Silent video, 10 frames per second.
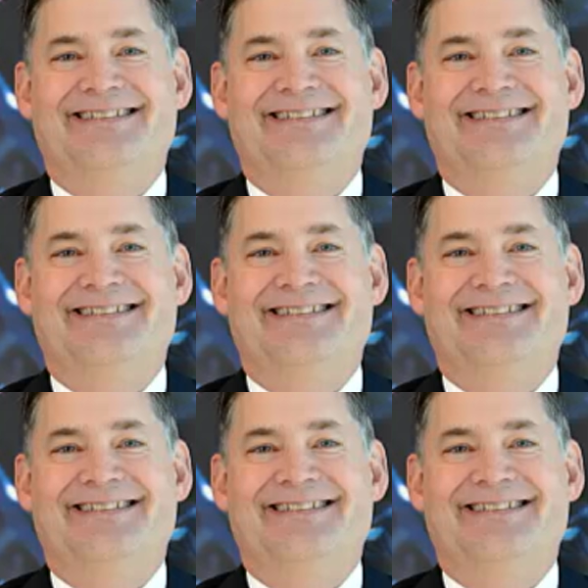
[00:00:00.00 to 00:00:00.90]

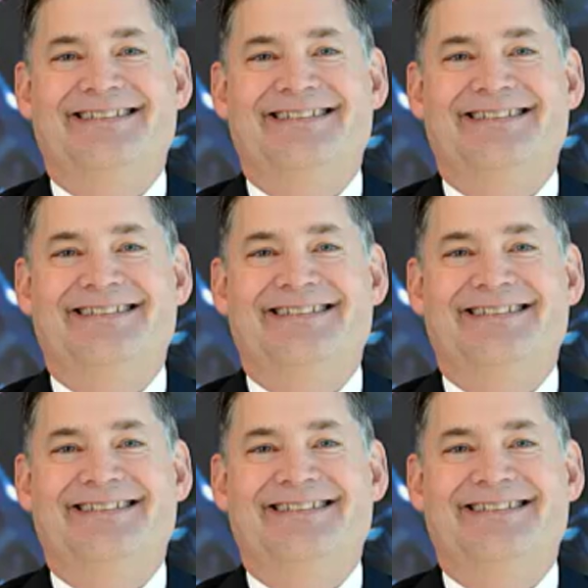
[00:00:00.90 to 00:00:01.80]

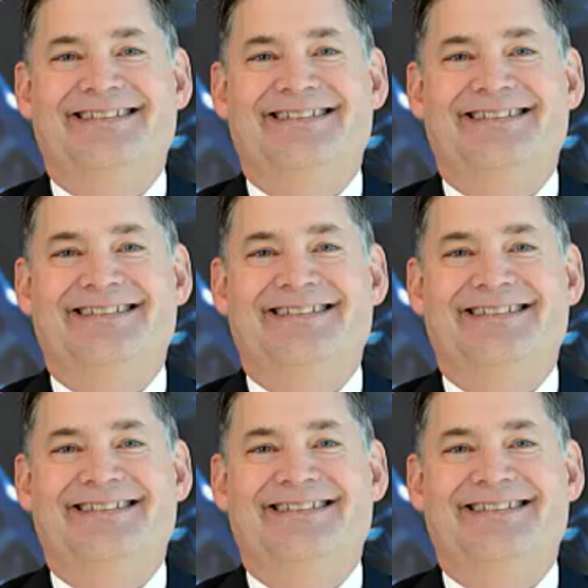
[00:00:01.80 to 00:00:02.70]

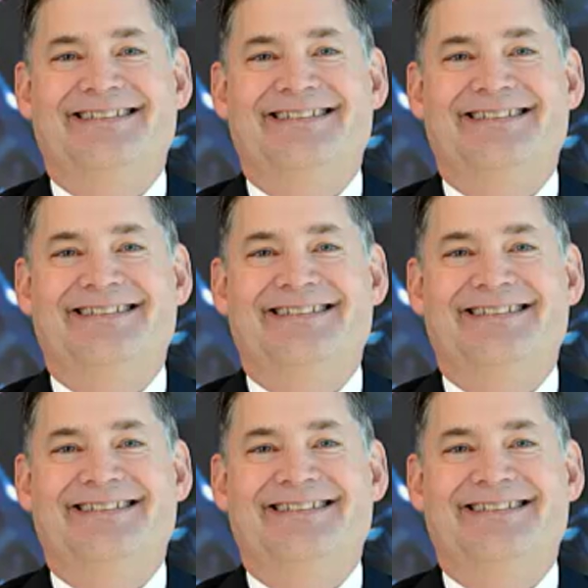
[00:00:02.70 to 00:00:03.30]
[no speech]